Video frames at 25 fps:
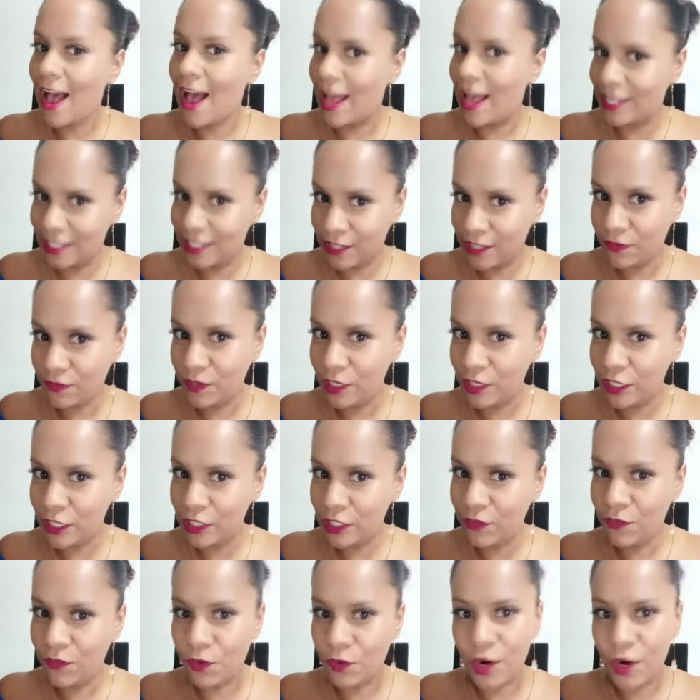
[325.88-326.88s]
a
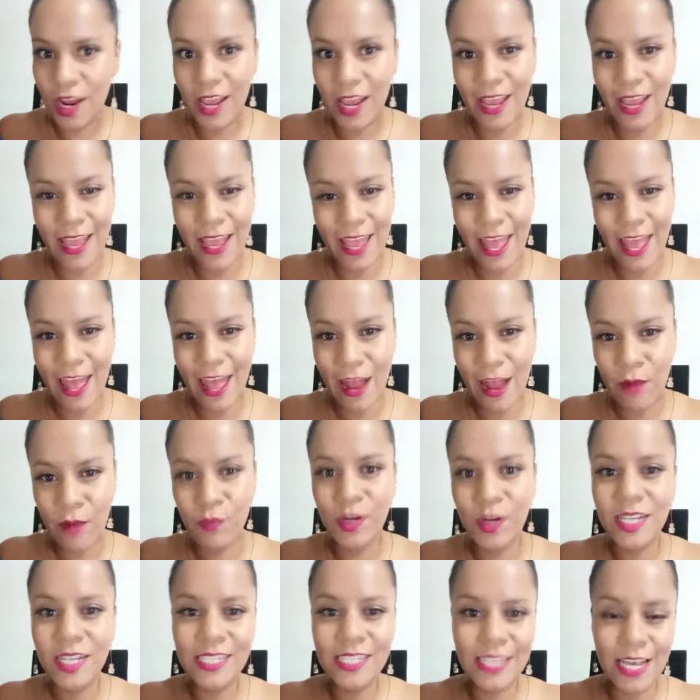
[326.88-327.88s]
definition for
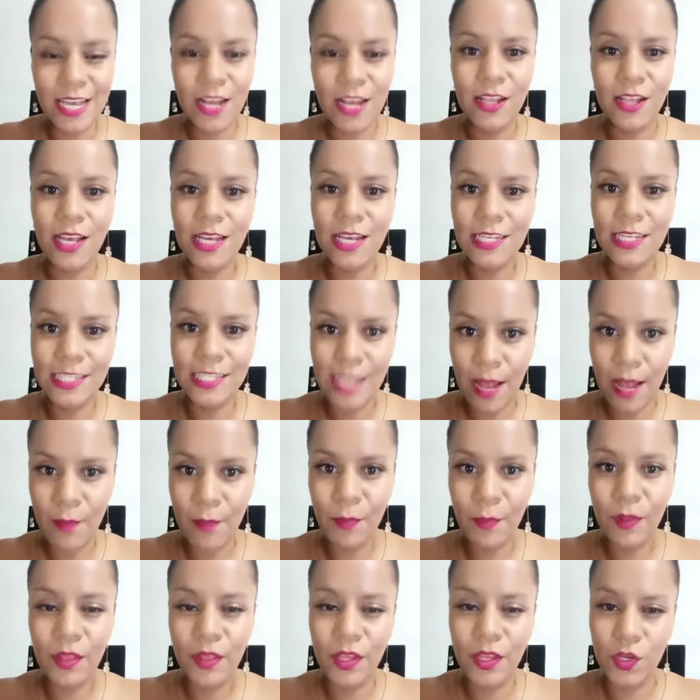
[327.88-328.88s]
every single
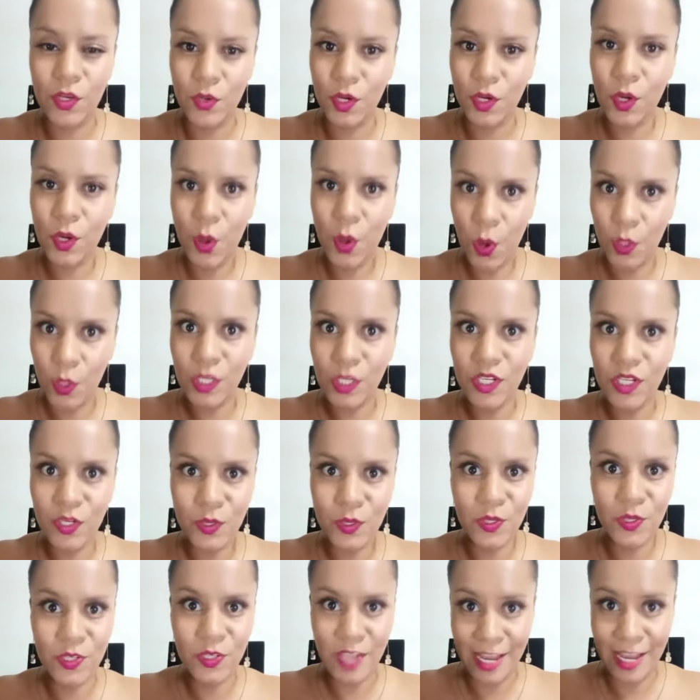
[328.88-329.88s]
example that you're going
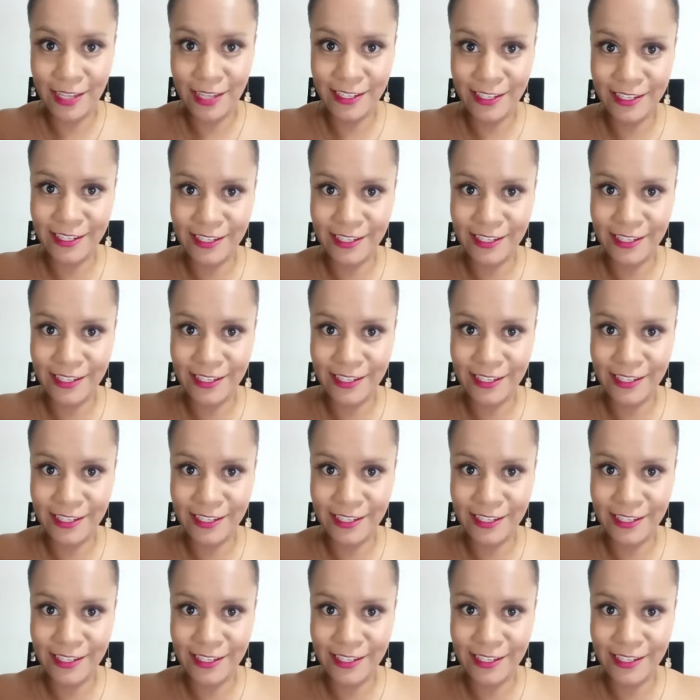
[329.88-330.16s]
to set.